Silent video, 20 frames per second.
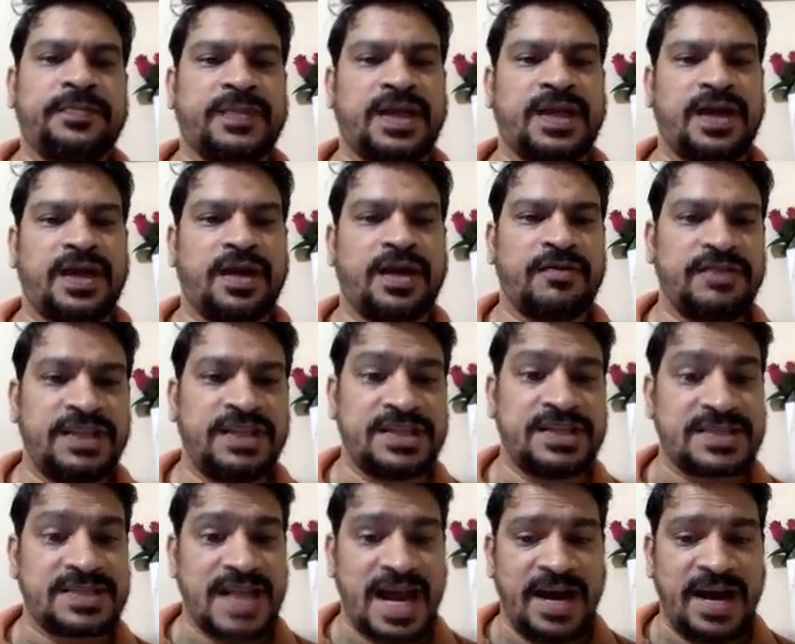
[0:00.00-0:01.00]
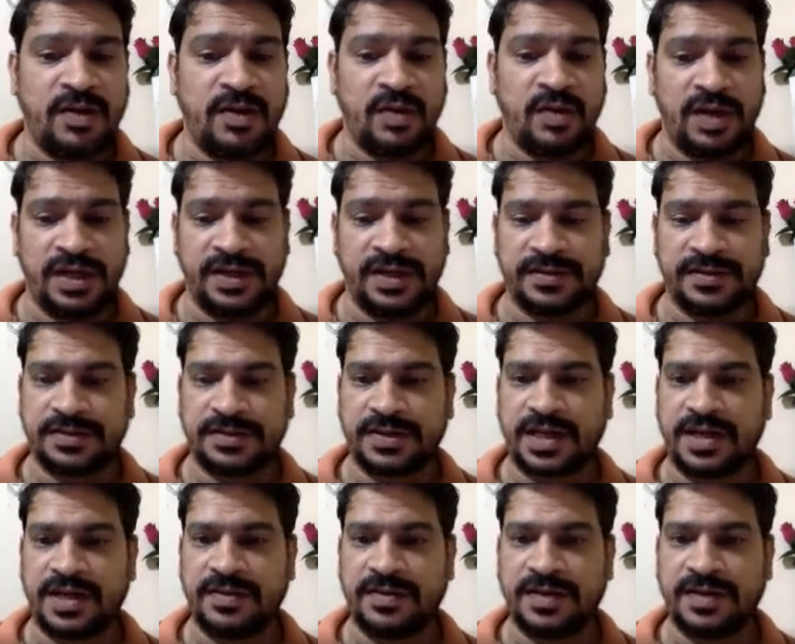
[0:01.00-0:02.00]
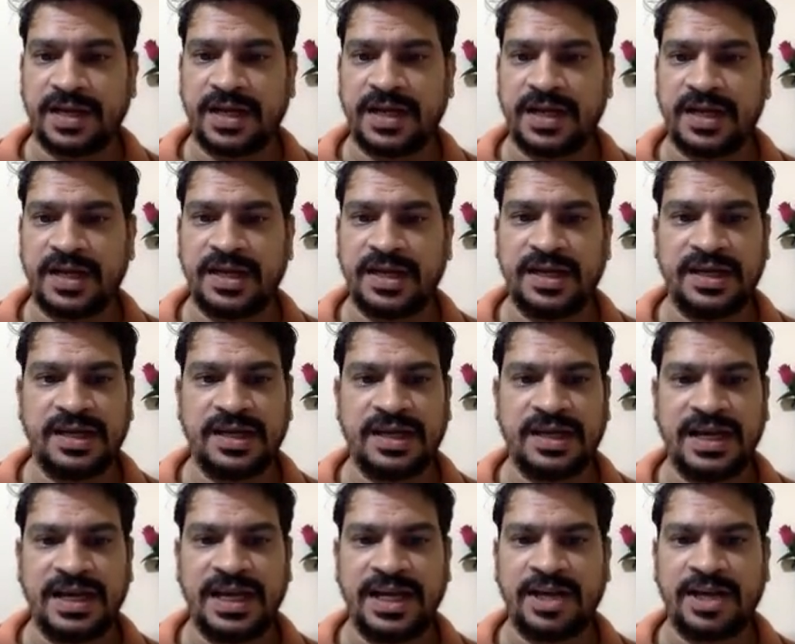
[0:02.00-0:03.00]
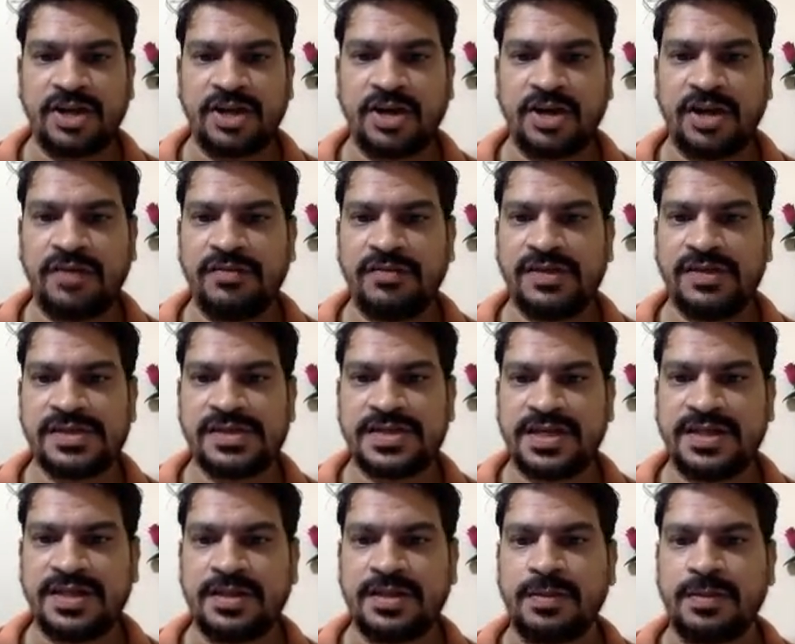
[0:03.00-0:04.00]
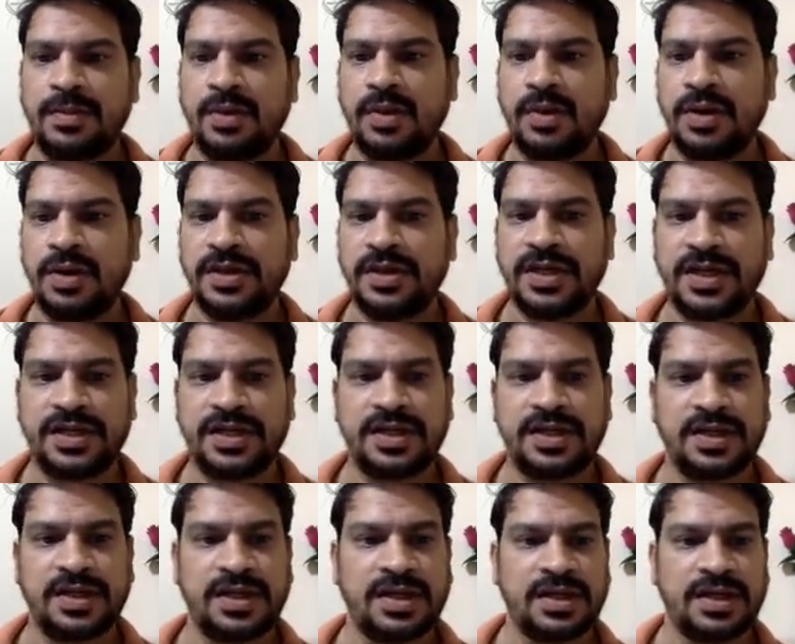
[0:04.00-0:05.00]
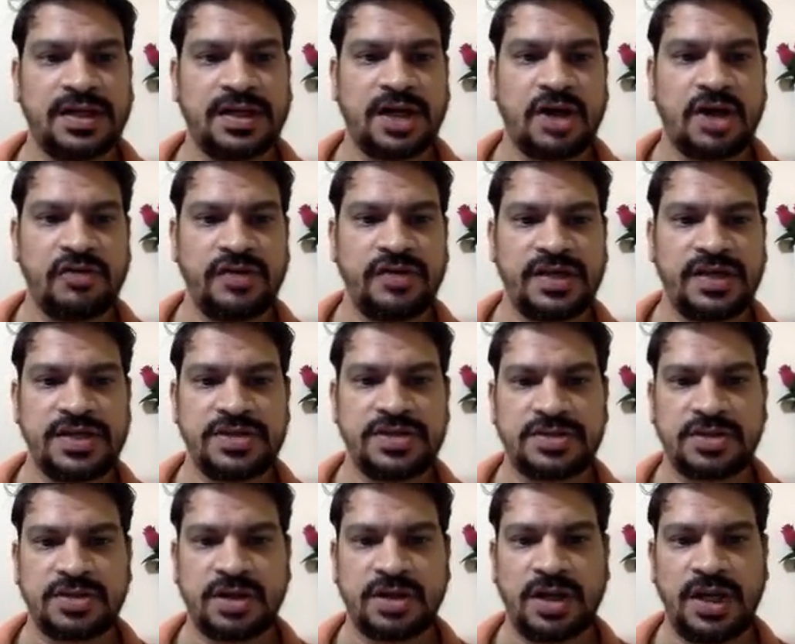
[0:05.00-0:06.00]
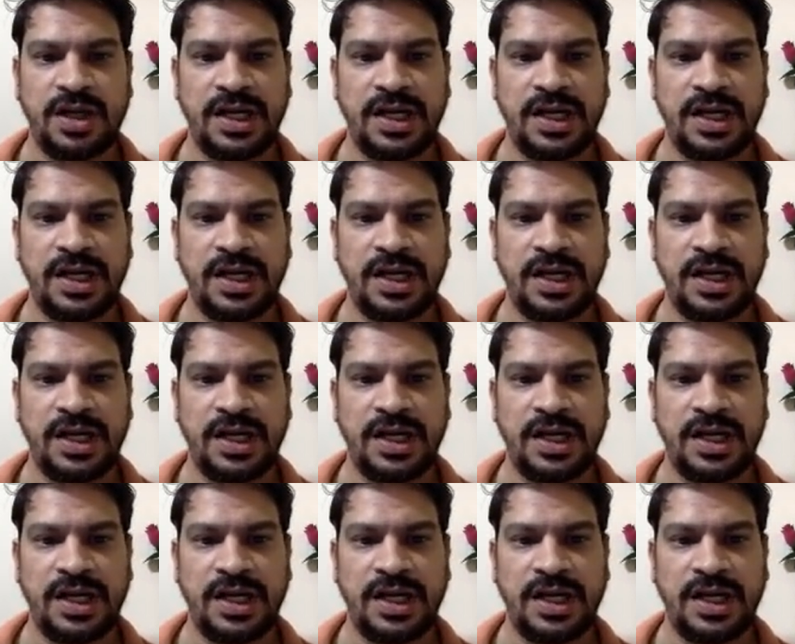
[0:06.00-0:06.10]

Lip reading: With this slide only, okay? And later on, we'll see in the board that how we can solve